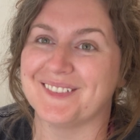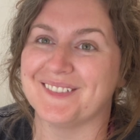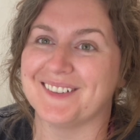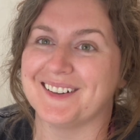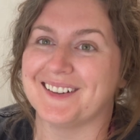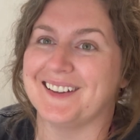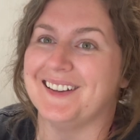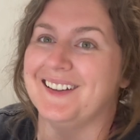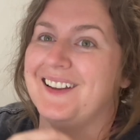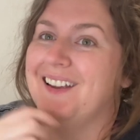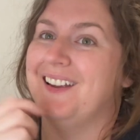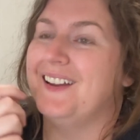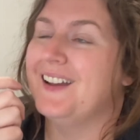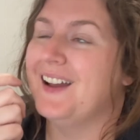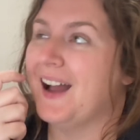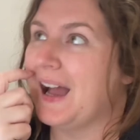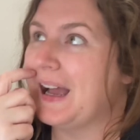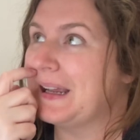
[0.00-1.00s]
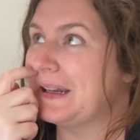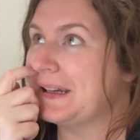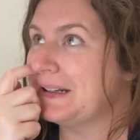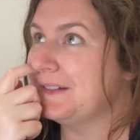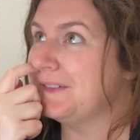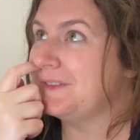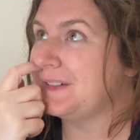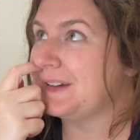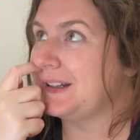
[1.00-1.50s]
morning. I'm
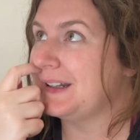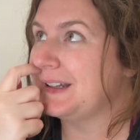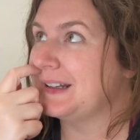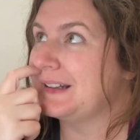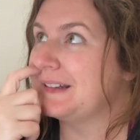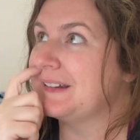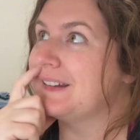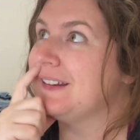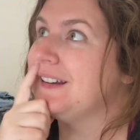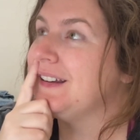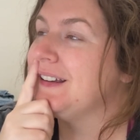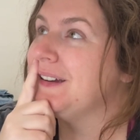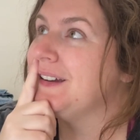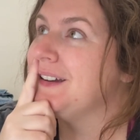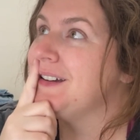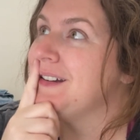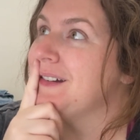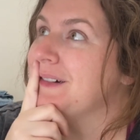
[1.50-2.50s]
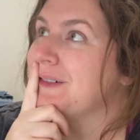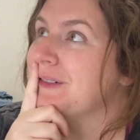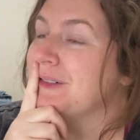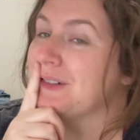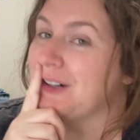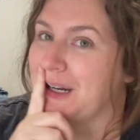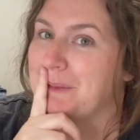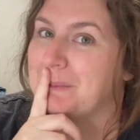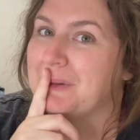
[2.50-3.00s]
gonna feed it
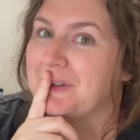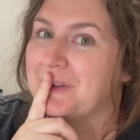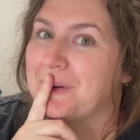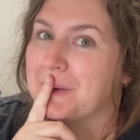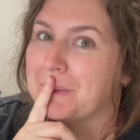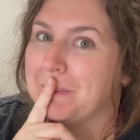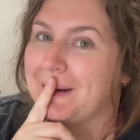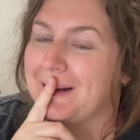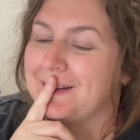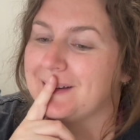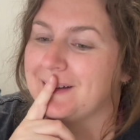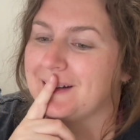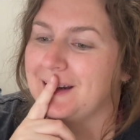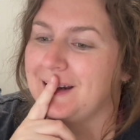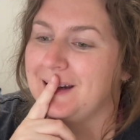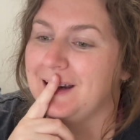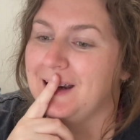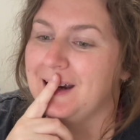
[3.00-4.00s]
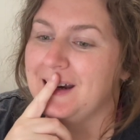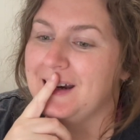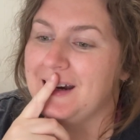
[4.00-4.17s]
right before bed tonight.